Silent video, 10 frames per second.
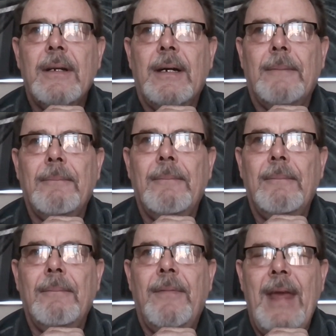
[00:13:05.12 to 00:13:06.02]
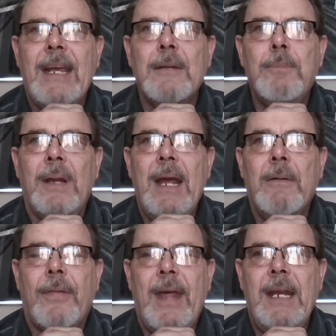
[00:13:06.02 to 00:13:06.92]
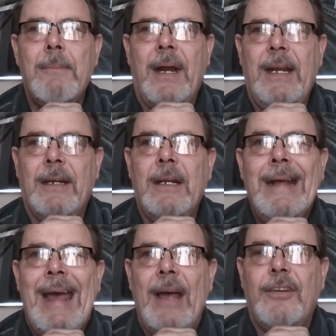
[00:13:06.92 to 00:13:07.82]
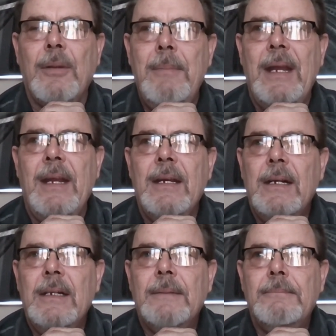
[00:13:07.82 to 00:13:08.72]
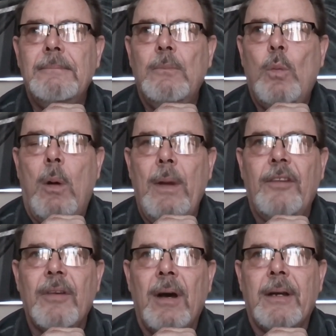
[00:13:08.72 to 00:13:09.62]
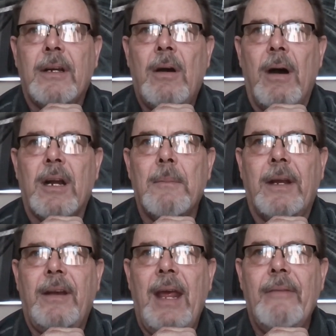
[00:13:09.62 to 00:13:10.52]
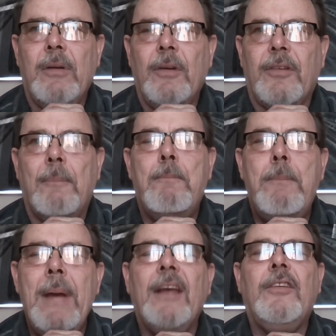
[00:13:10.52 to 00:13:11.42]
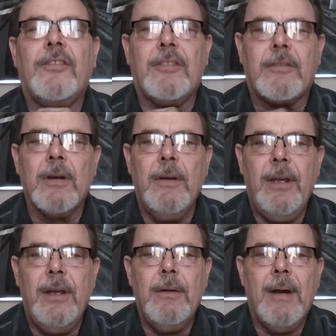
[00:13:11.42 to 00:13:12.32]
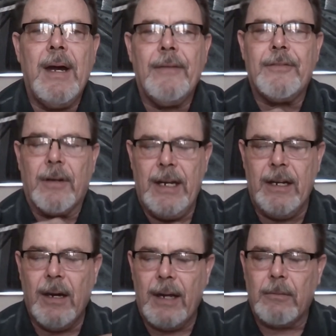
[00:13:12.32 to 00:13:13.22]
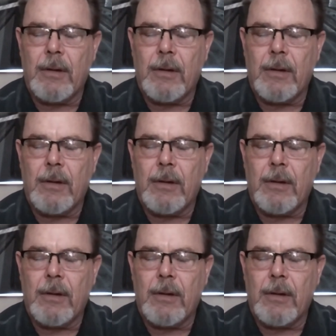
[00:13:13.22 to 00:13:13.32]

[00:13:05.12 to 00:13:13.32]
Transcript: uh, they can play with anybody. And and to me, what we saw to Connor McDavid was a big screw you after he got